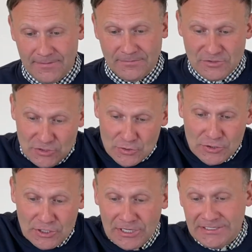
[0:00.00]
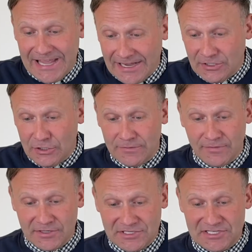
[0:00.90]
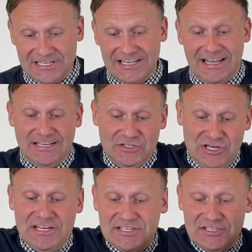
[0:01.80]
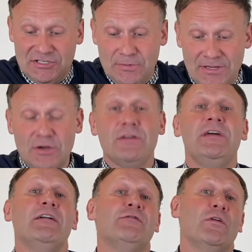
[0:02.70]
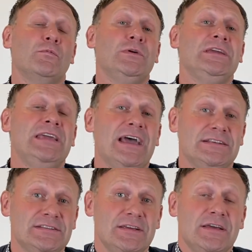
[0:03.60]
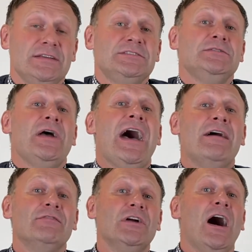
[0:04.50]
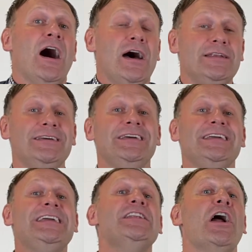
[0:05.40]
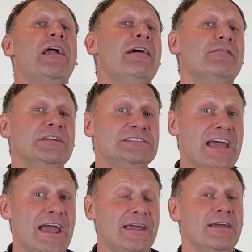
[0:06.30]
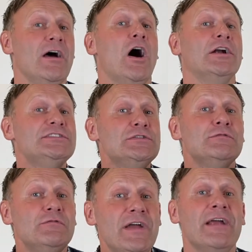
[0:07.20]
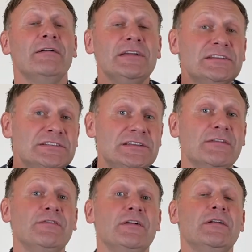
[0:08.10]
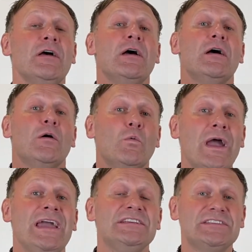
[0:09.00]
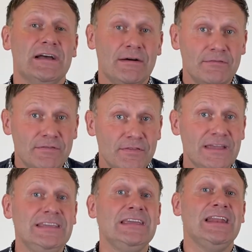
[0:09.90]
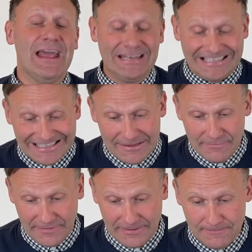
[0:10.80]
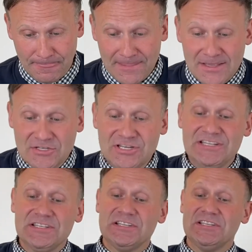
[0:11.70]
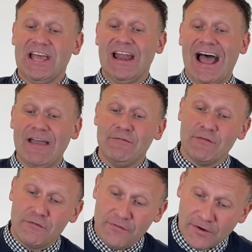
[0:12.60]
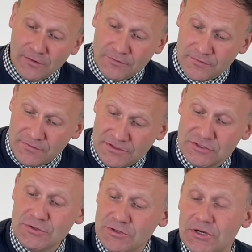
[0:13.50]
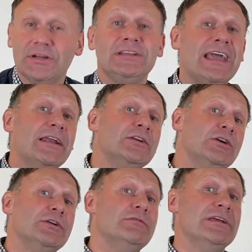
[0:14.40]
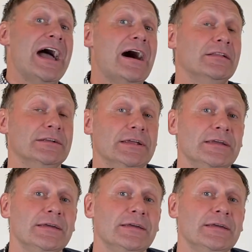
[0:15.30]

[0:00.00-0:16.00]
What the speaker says: do good, get good versus Jesus doing good, therefore we get to have God in our everyday, are two very different ways of thinking and living. Jesus said, I fulfilled the do good, get good reality.